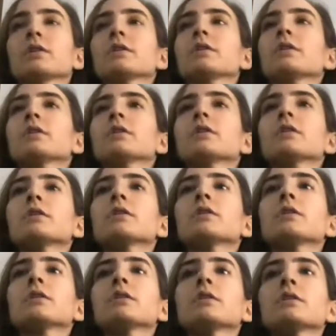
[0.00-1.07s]

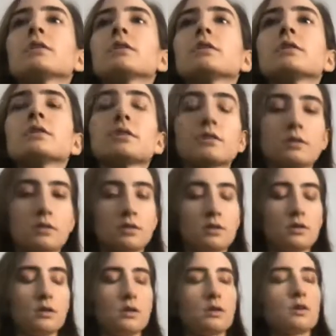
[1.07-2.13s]

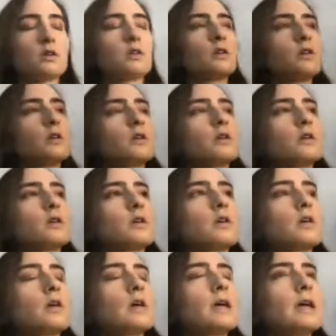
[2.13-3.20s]
Nothing is said.